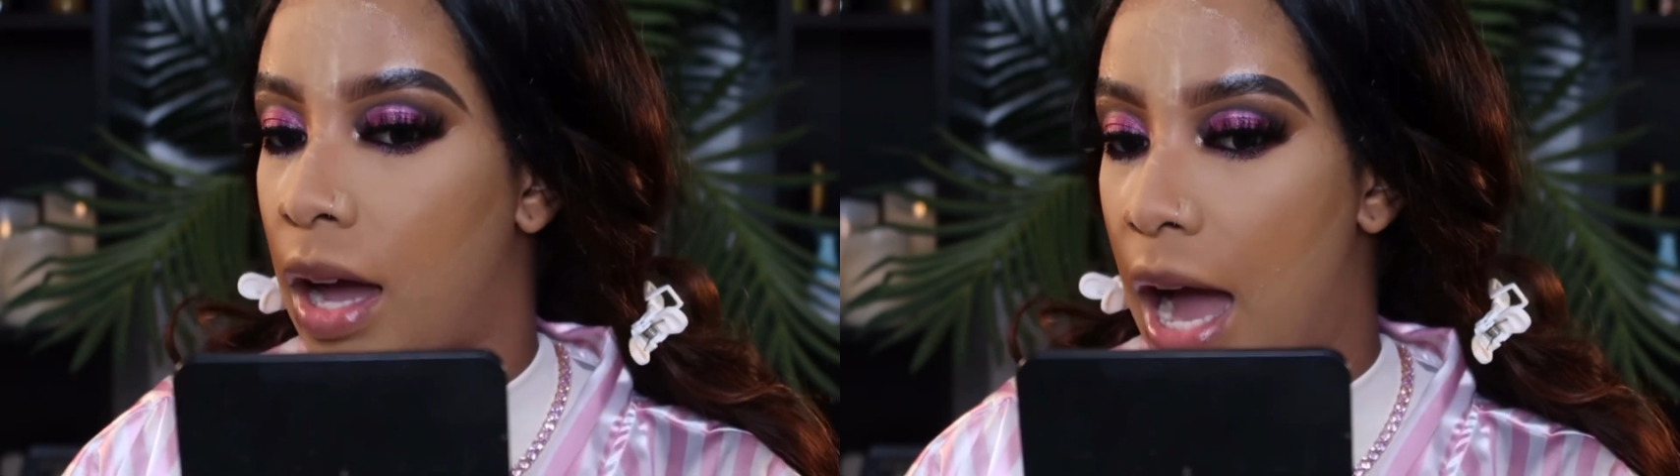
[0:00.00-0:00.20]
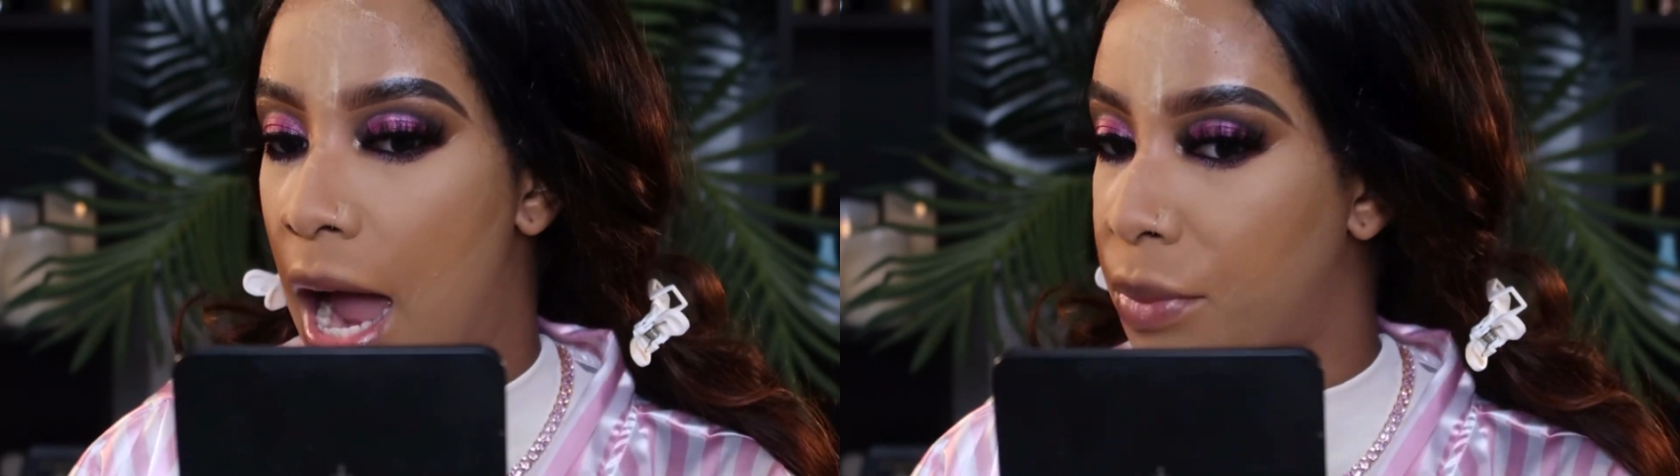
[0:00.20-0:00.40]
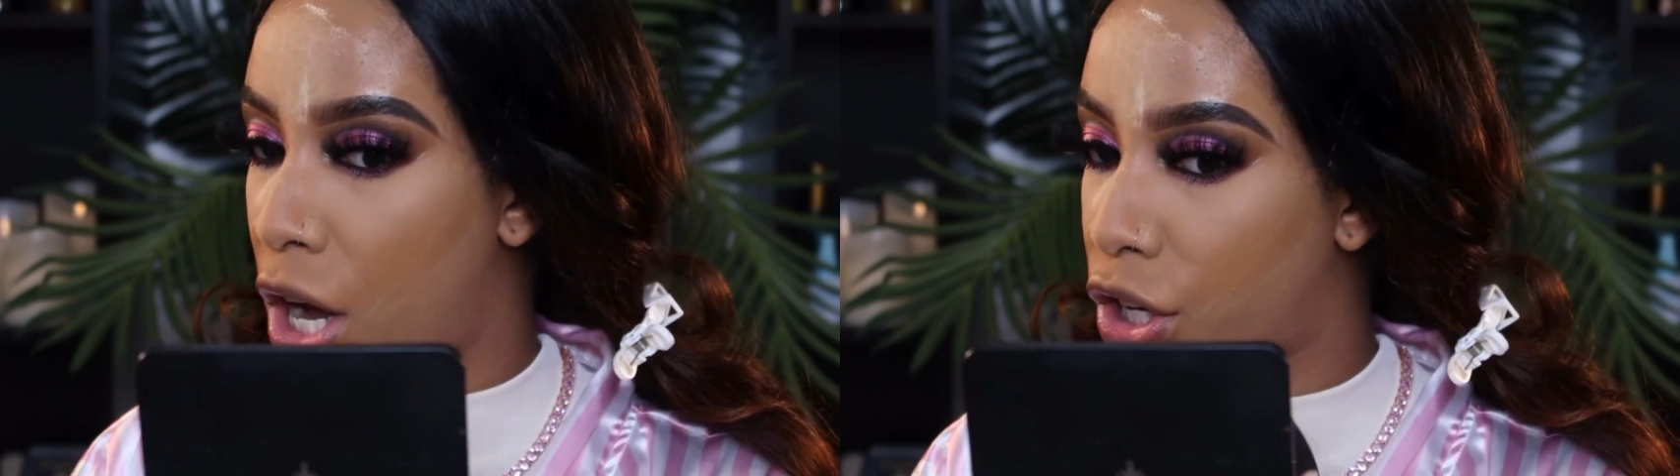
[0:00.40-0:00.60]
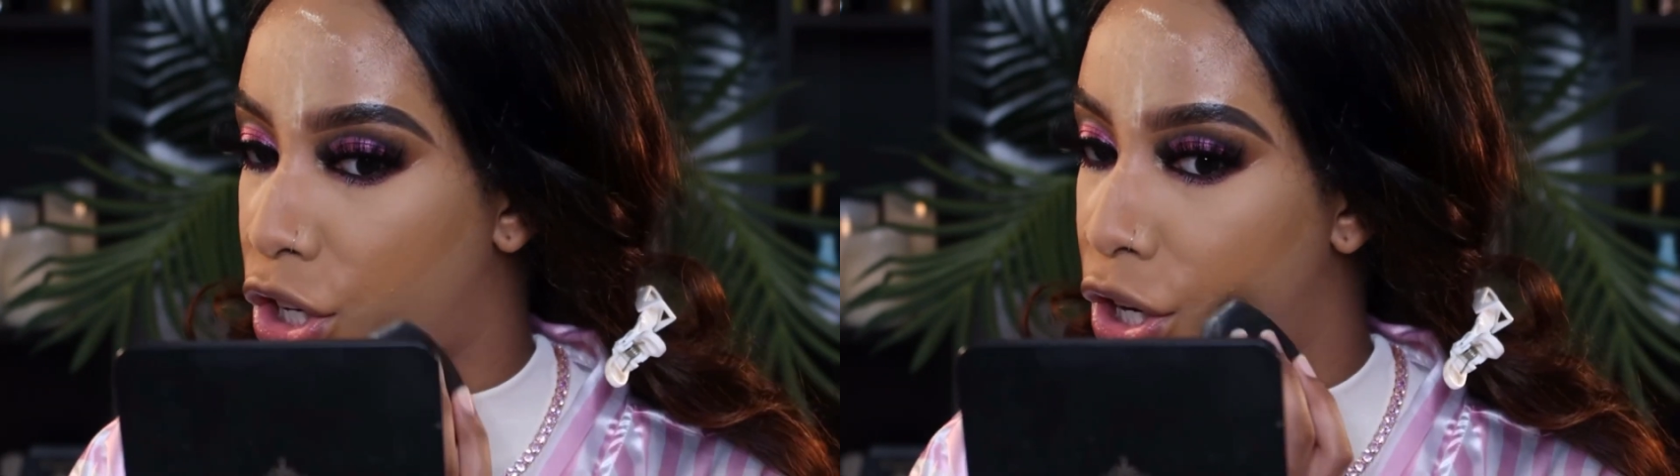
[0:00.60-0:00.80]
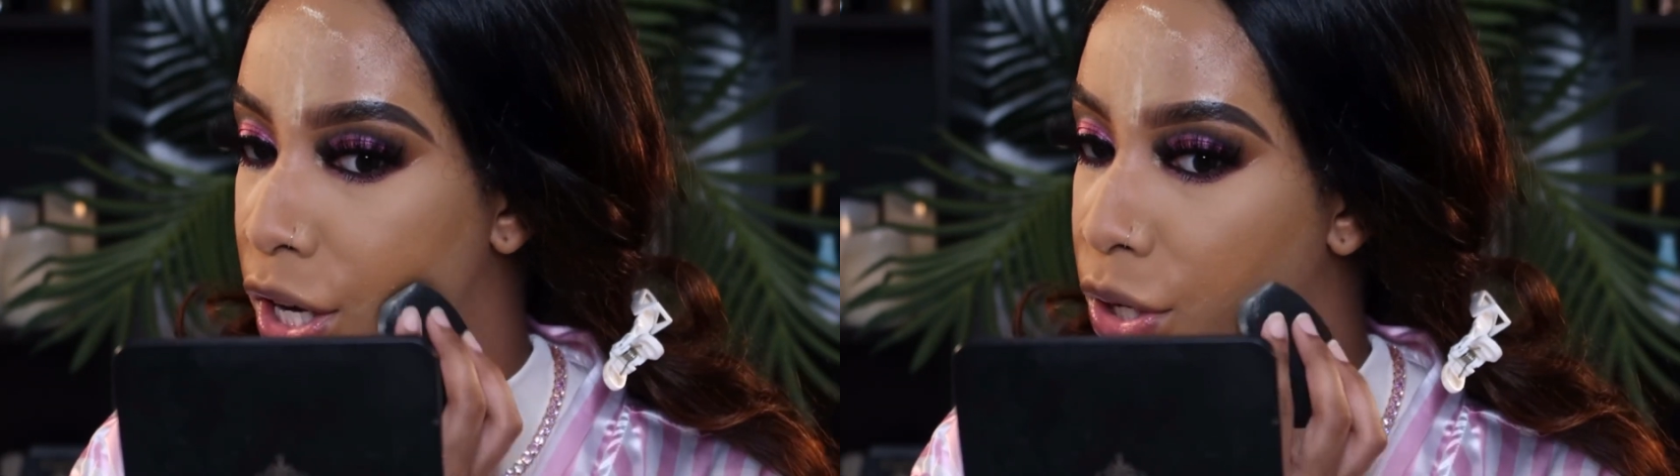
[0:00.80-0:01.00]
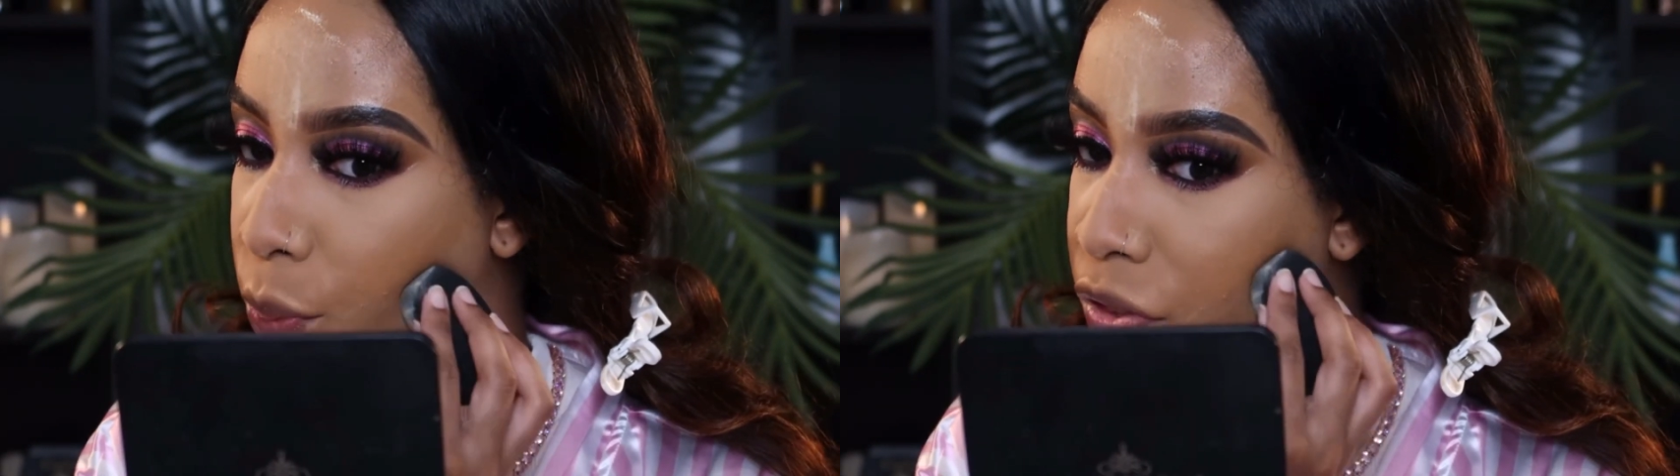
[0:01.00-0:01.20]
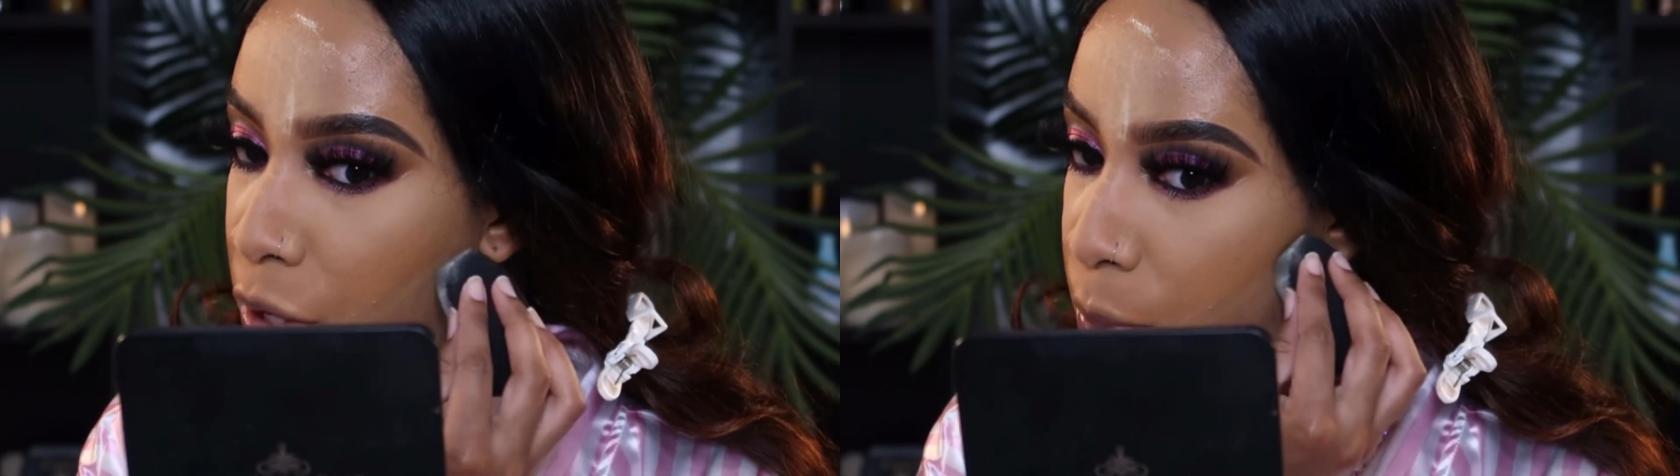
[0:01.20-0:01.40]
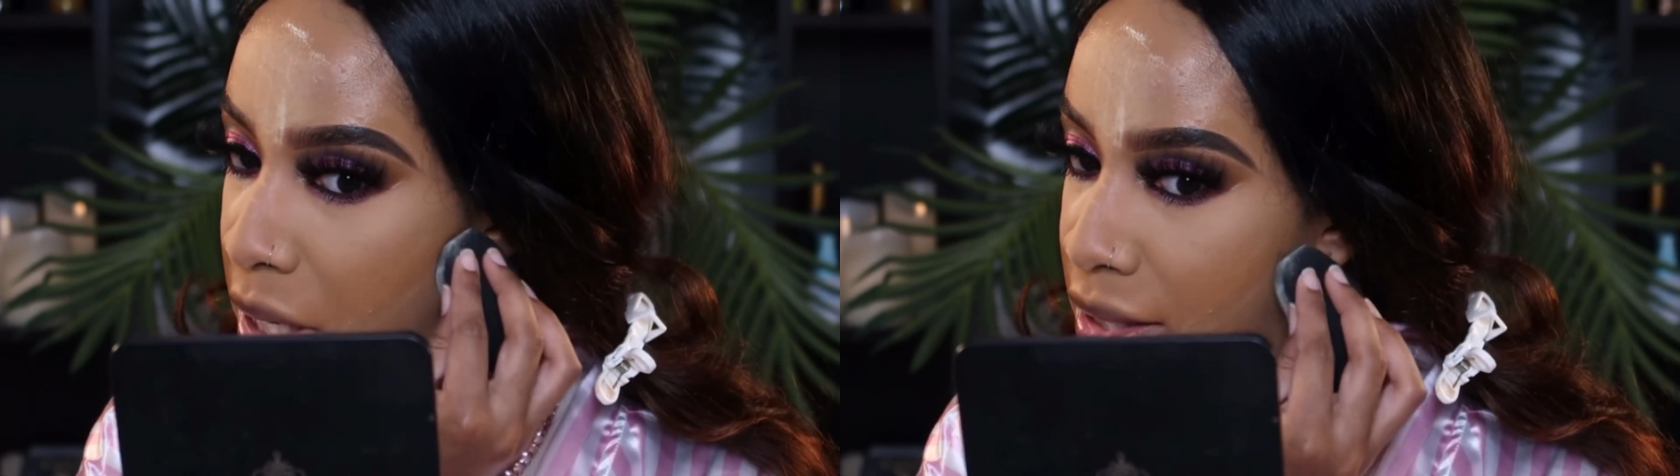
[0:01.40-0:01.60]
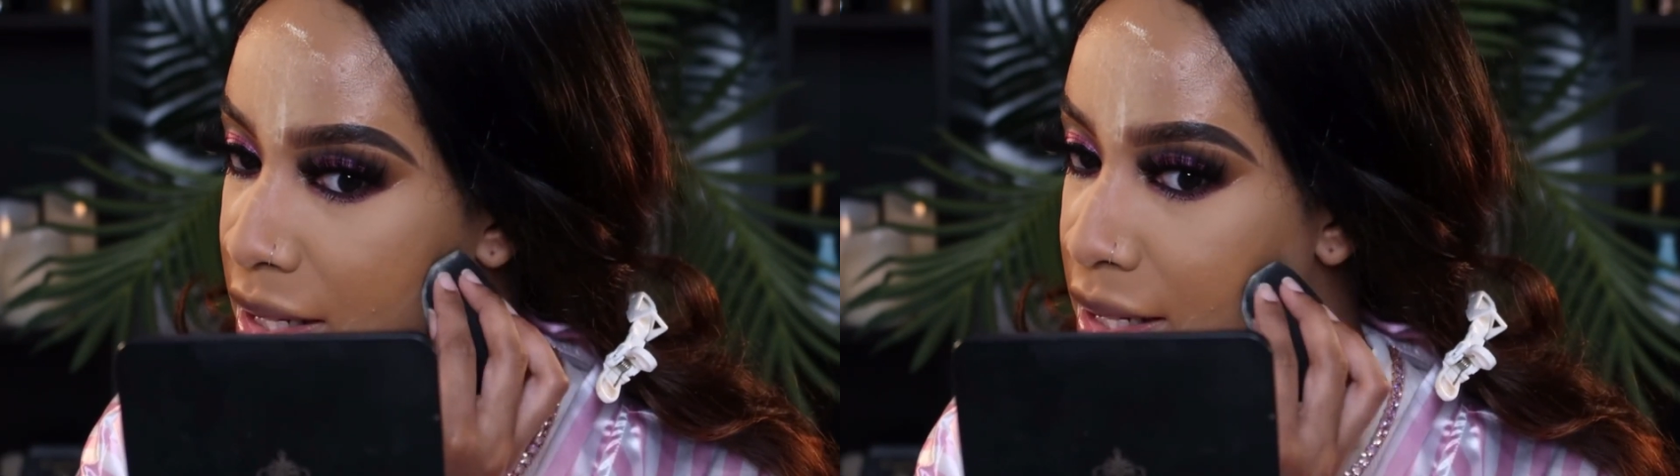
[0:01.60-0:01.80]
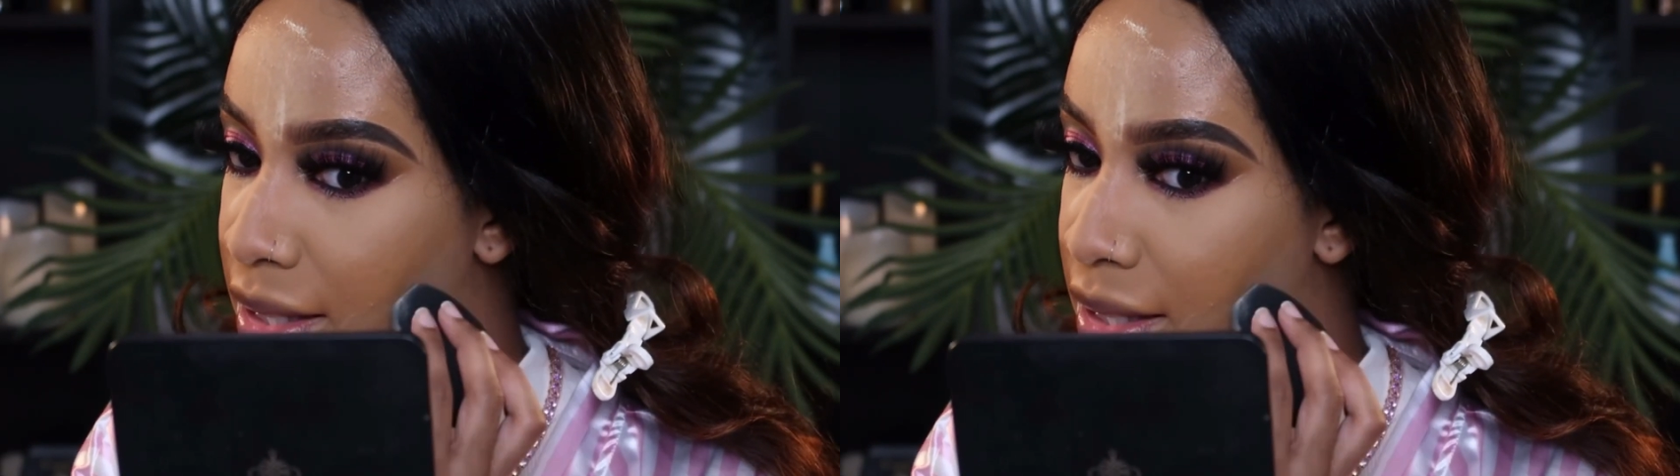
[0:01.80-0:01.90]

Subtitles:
I'm not good with the business